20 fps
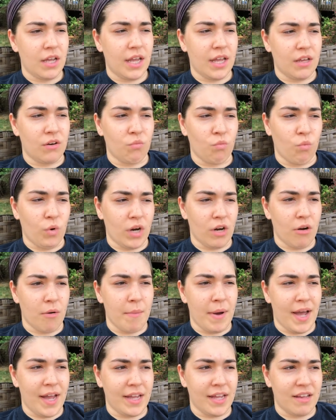and where
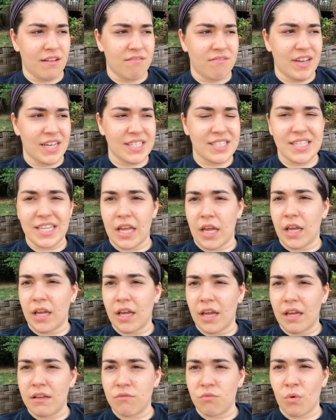am I
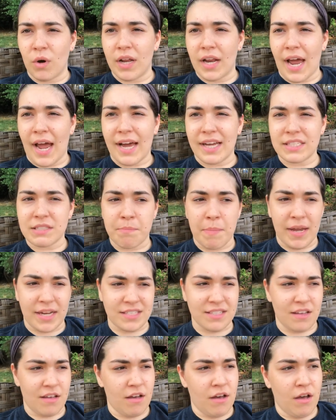investing, and what
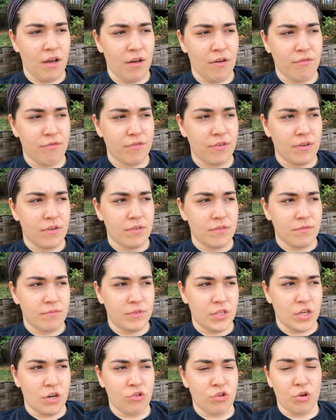aspects of,
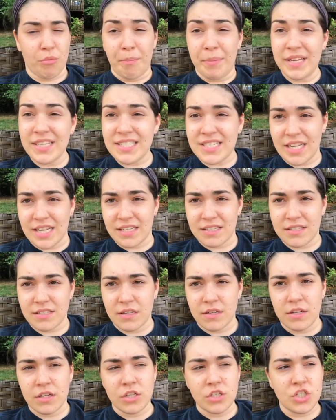you know, your business
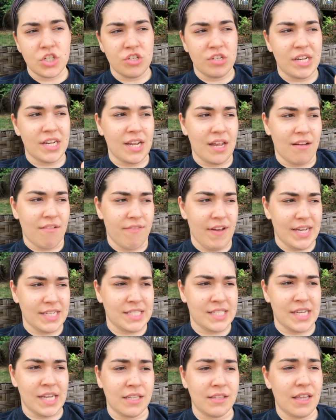do you need to
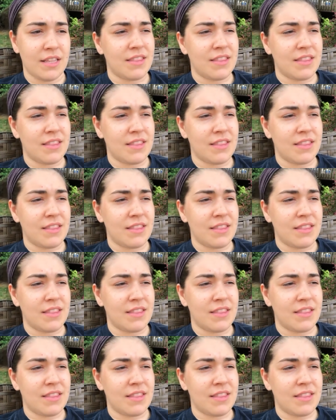invest in.